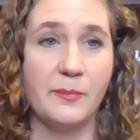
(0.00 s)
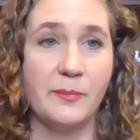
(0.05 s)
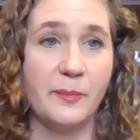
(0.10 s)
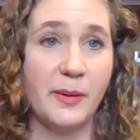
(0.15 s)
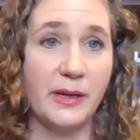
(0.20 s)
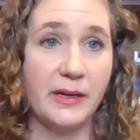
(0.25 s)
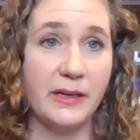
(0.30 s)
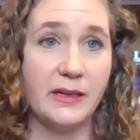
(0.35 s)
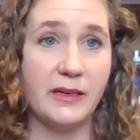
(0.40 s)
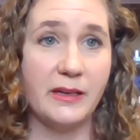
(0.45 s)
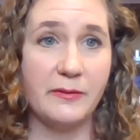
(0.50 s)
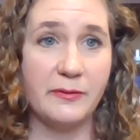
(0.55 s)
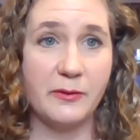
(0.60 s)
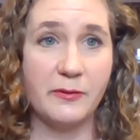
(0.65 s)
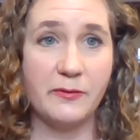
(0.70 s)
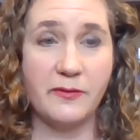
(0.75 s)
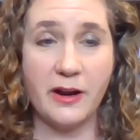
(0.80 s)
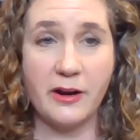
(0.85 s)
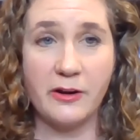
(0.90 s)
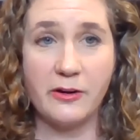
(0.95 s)
But if the
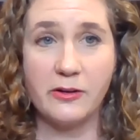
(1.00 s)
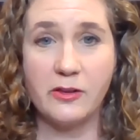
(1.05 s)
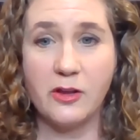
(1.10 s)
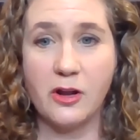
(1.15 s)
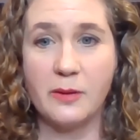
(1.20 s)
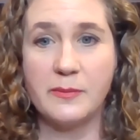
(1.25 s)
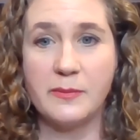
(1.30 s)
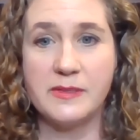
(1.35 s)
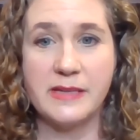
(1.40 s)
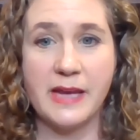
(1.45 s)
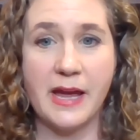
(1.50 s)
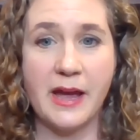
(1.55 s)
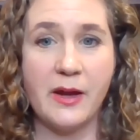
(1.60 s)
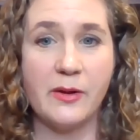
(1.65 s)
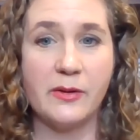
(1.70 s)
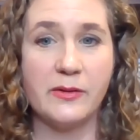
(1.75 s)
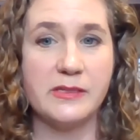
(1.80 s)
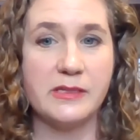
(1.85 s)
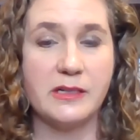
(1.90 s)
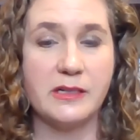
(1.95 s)
fire alarm
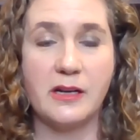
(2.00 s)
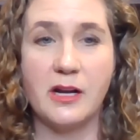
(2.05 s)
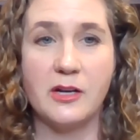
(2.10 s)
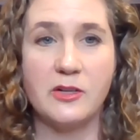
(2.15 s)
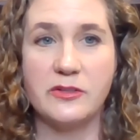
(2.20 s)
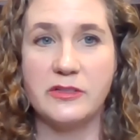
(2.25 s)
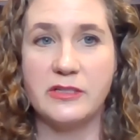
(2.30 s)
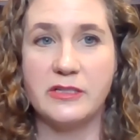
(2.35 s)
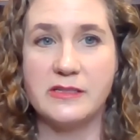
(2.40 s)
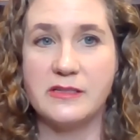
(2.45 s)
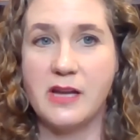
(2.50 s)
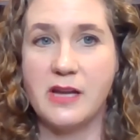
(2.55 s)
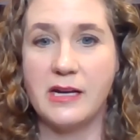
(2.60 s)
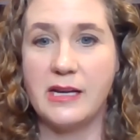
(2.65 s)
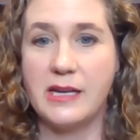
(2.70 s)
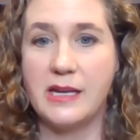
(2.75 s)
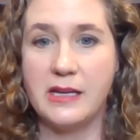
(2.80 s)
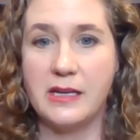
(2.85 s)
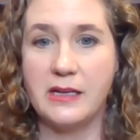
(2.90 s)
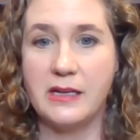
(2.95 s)
sounds and a country does not
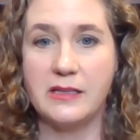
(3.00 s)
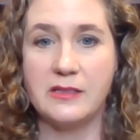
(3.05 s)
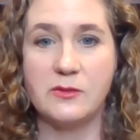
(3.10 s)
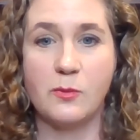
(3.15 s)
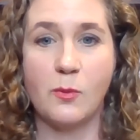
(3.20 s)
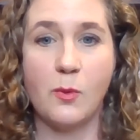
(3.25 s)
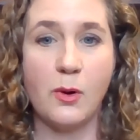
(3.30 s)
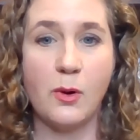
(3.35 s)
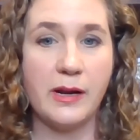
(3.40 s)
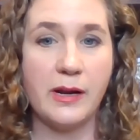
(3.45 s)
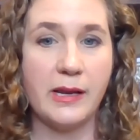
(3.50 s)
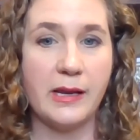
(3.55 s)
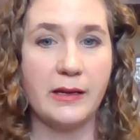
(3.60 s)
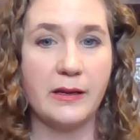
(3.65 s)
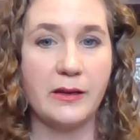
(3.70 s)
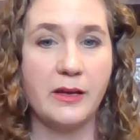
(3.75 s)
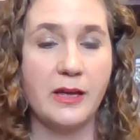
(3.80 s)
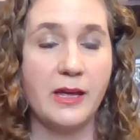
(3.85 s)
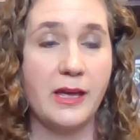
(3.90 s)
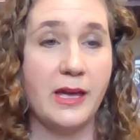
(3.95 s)
heed its
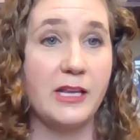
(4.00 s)
warning